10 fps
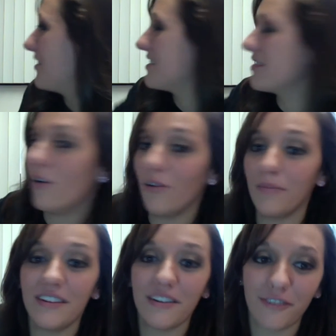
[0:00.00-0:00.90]
This'll all
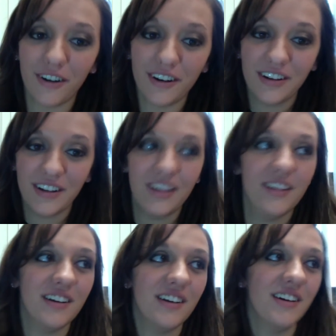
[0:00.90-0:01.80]
be different.
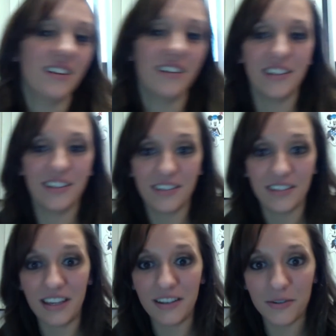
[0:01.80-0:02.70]
Uh,
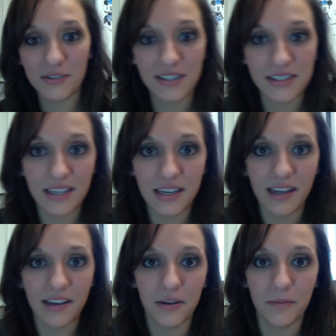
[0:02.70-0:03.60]
get used to
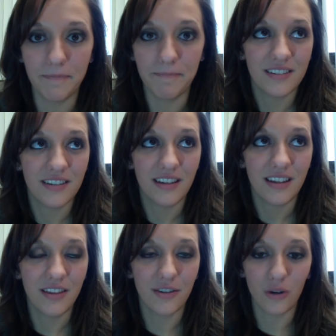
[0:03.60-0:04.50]
seeing um.
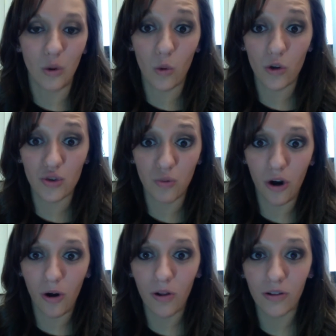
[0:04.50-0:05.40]
either an orange
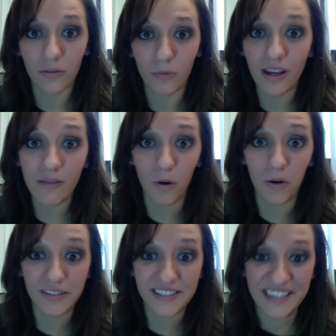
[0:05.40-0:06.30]
wall or white
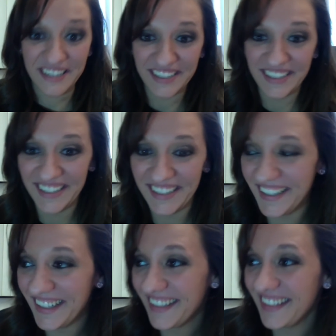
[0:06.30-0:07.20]
walls.
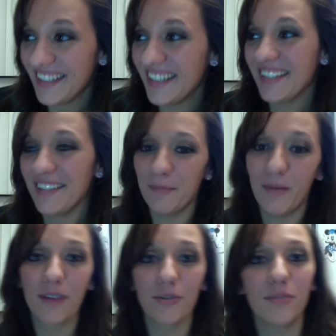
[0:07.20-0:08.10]

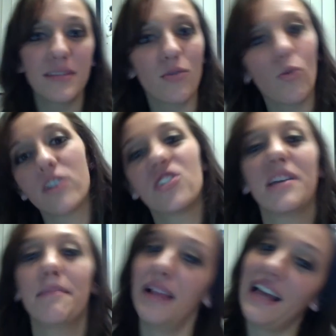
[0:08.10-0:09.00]
My room is orange
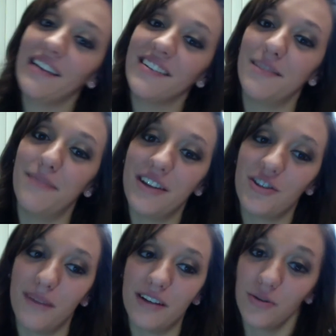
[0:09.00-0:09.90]
and black. to
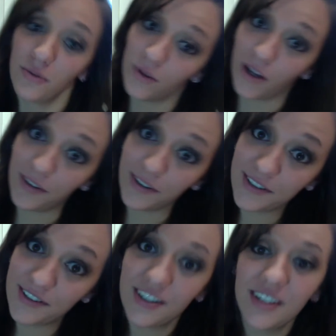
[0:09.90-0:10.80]
match my school colors.